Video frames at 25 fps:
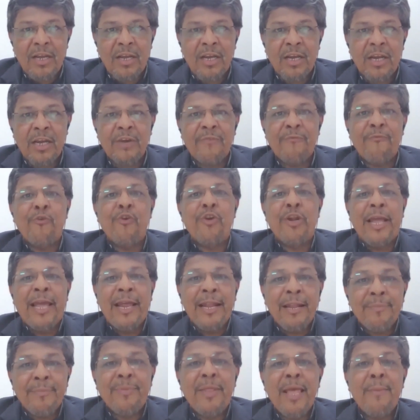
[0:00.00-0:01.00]
would
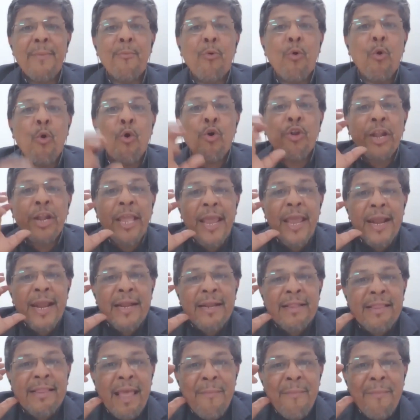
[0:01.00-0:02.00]
help them
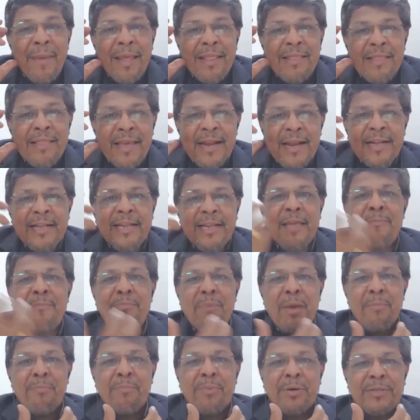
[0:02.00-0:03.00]
orient them and their team
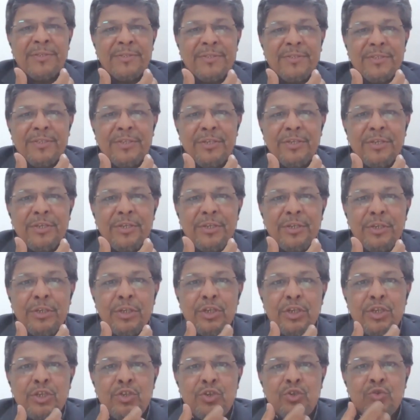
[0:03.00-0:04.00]
members
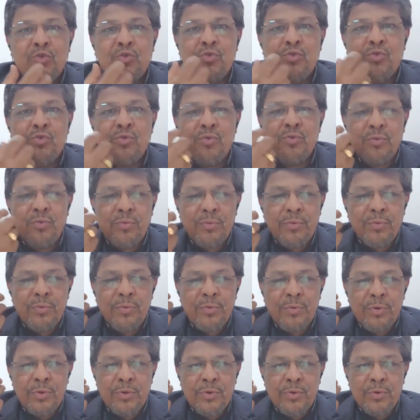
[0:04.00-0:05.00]
to
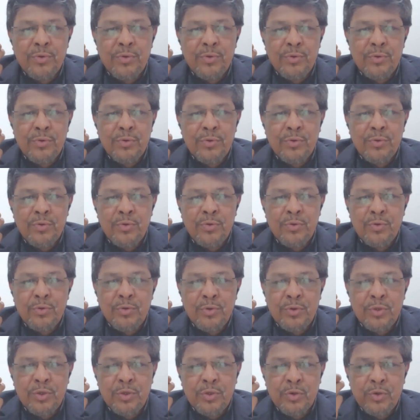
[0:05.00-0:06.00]

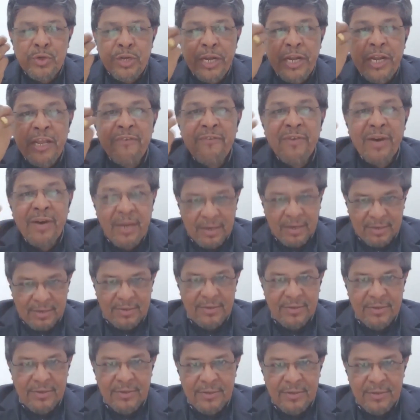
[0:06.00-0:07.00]
deliver
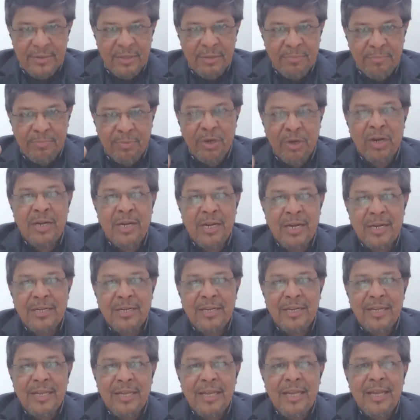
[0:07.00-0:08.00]
the
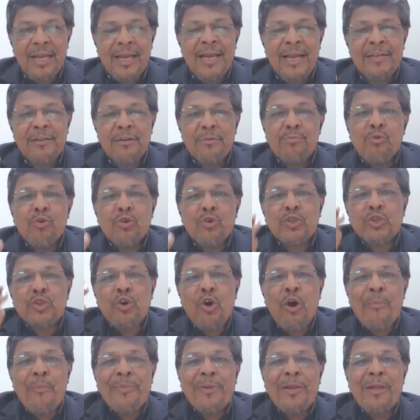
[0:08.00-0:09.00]
product at the most
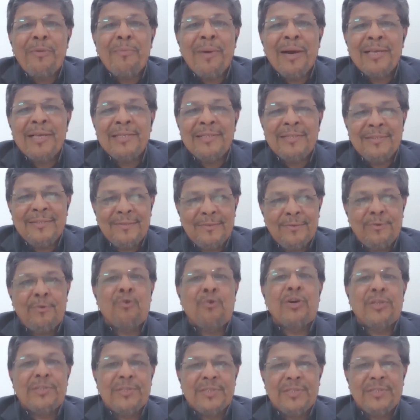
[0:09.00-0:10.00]
optimized
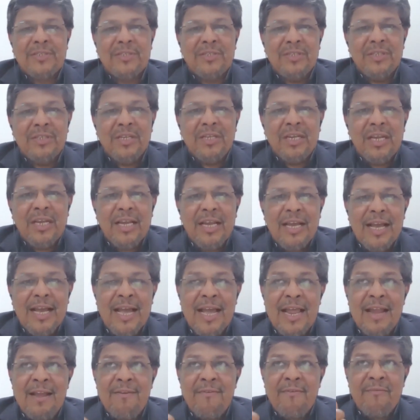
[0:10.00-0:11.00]
cost.
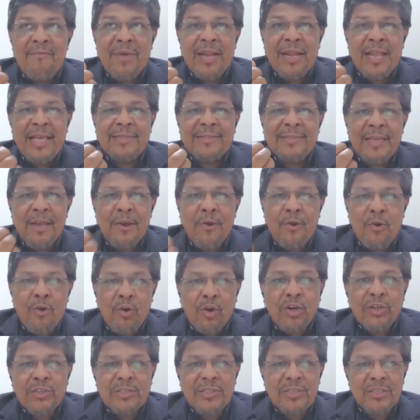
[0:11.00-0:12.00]
And when I say
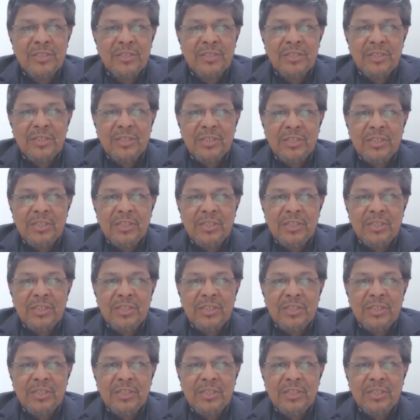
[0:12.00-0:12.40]
cost,